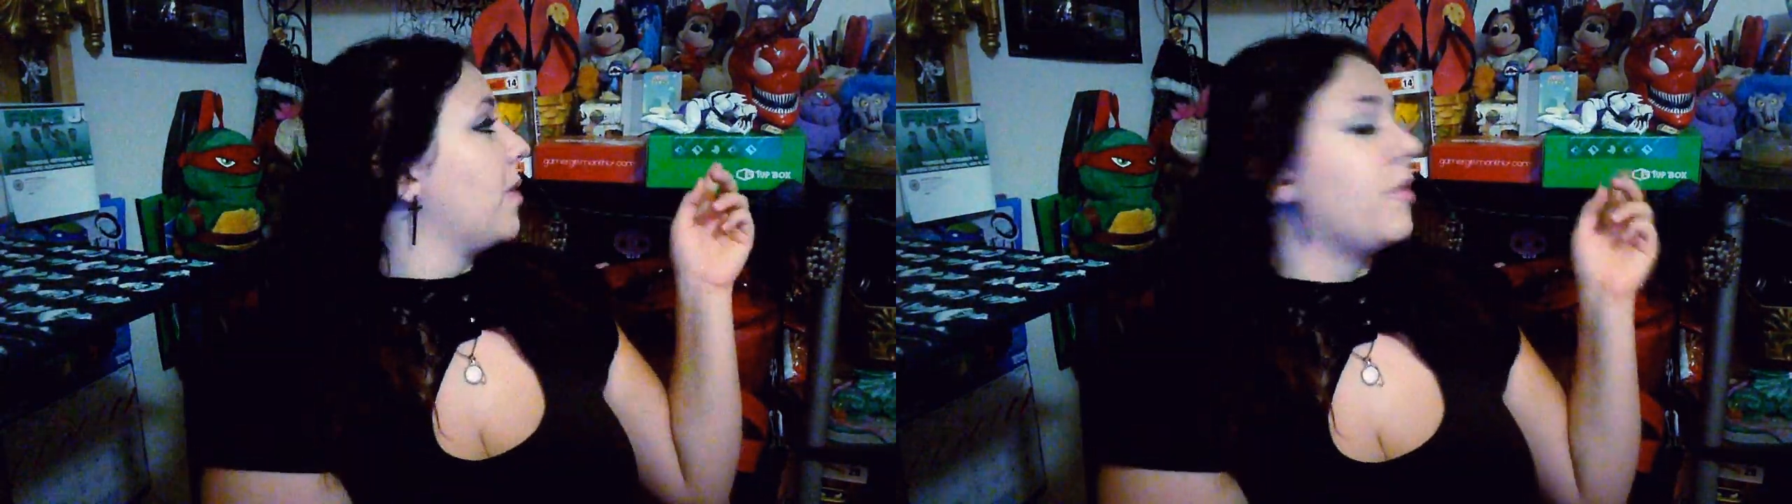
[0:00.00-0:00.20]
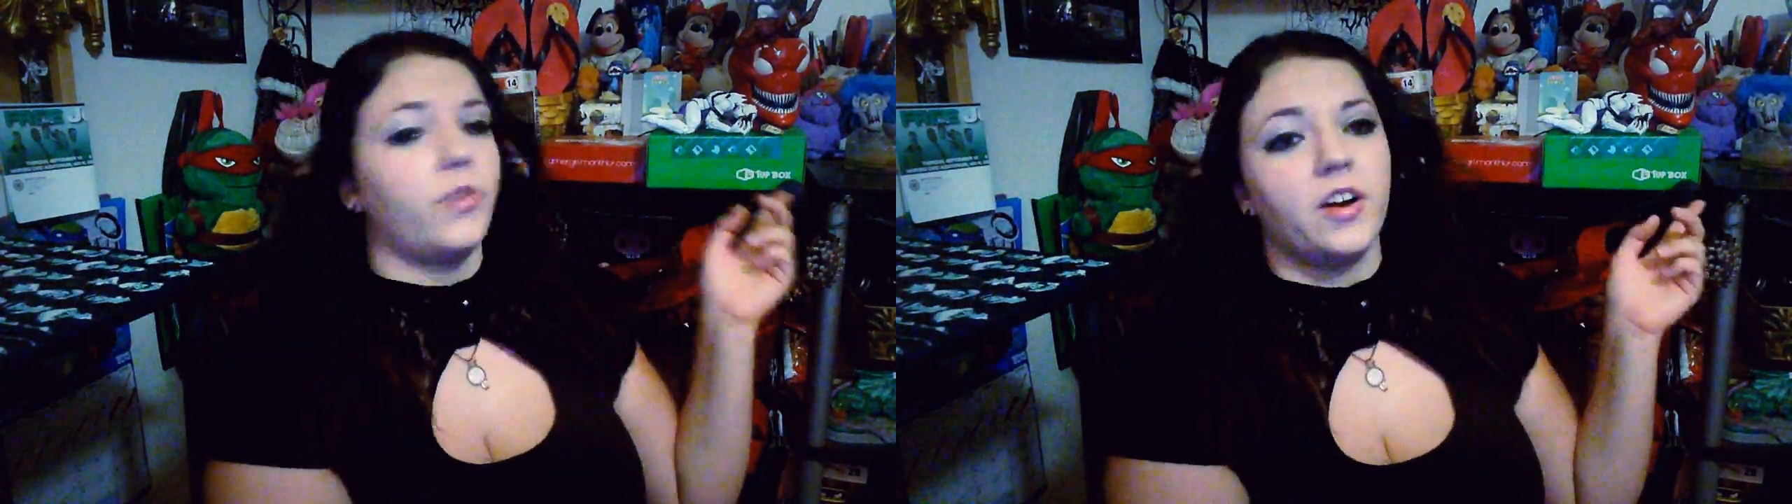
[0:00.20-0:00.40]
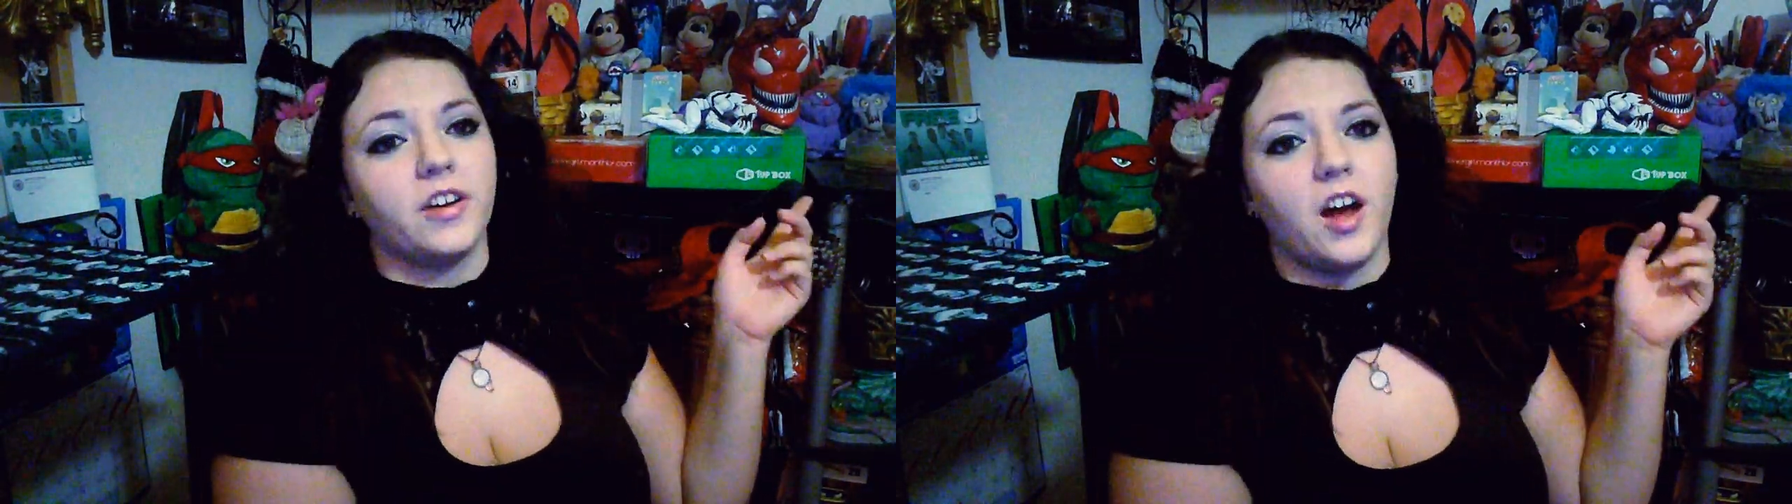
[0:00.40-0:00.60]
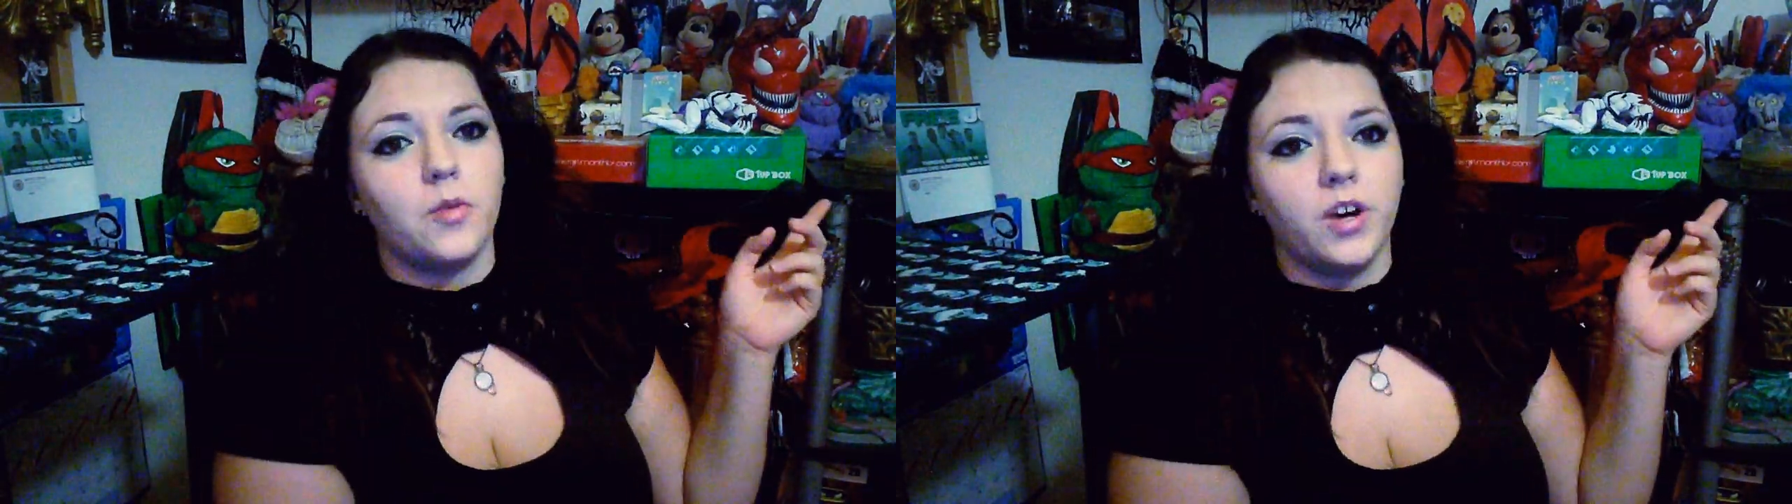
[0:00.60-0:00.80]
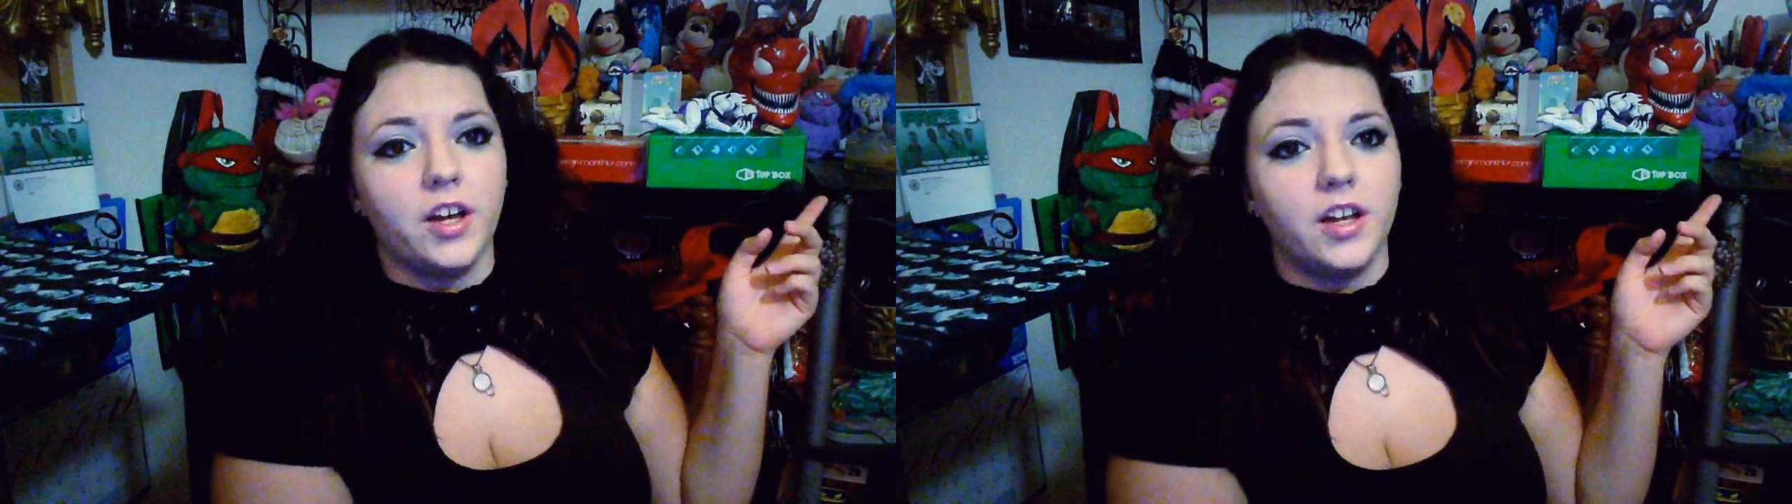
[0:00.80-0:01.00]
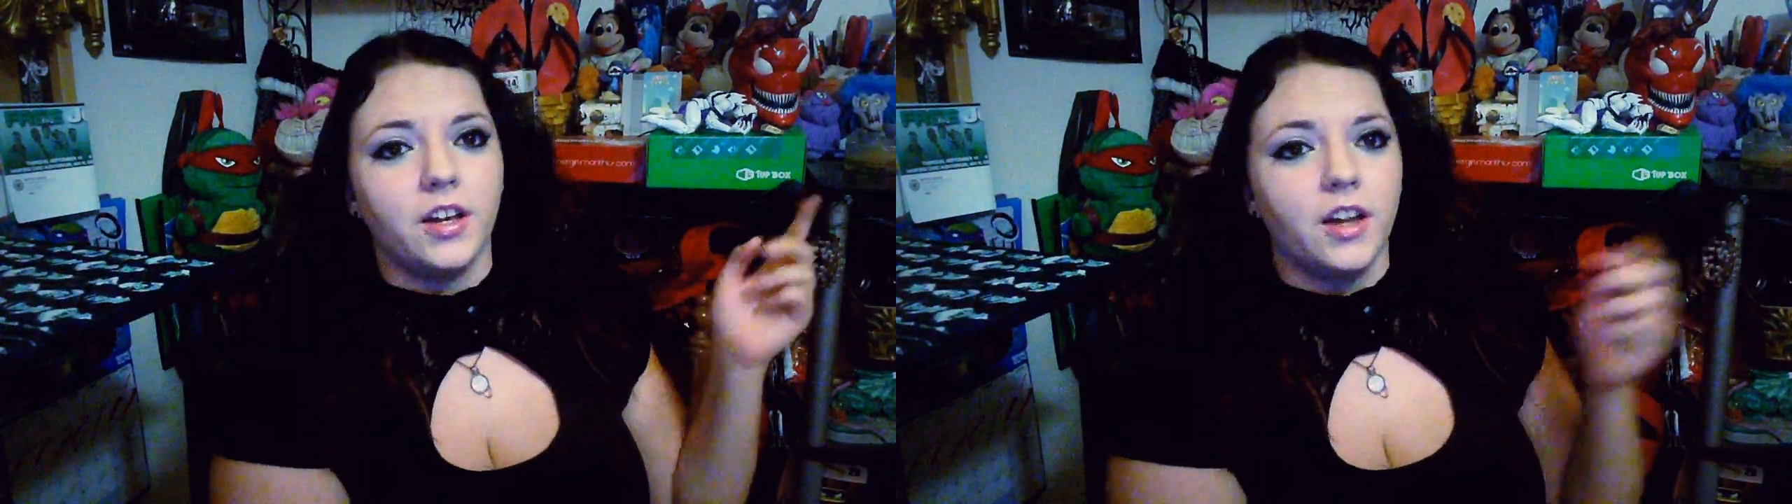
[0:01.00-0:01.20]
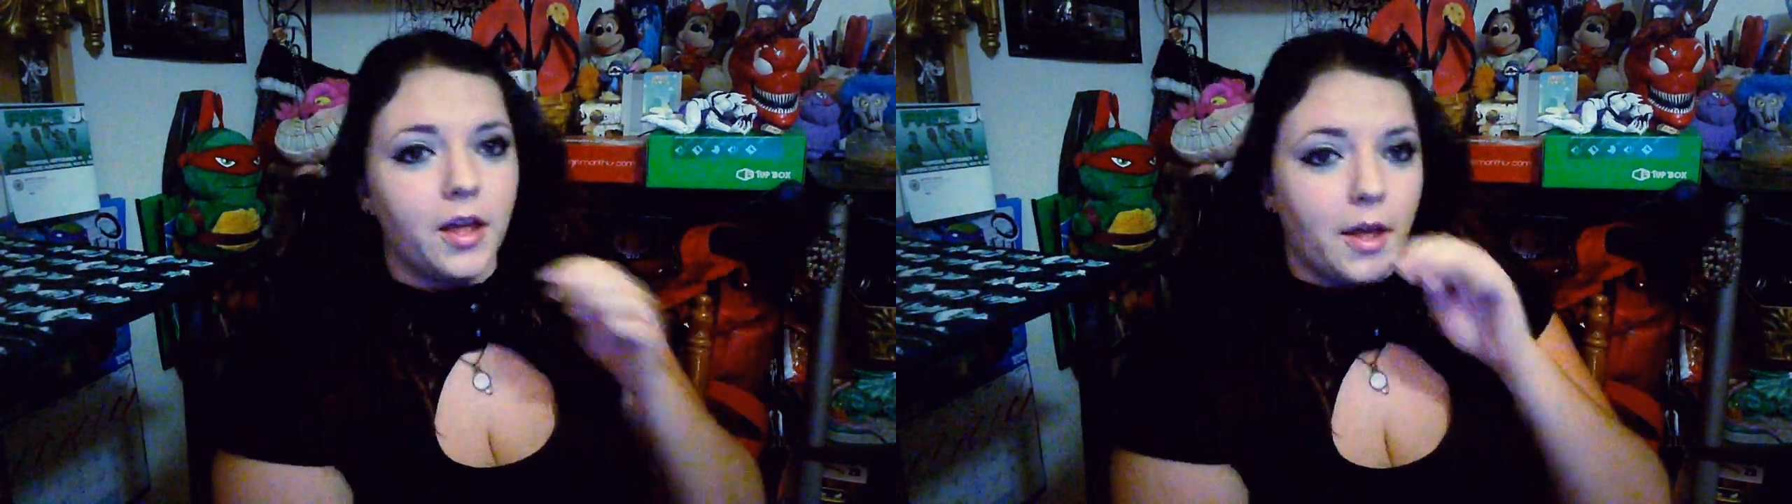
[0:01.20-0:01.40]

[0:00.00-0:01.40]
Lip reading: my friend got one,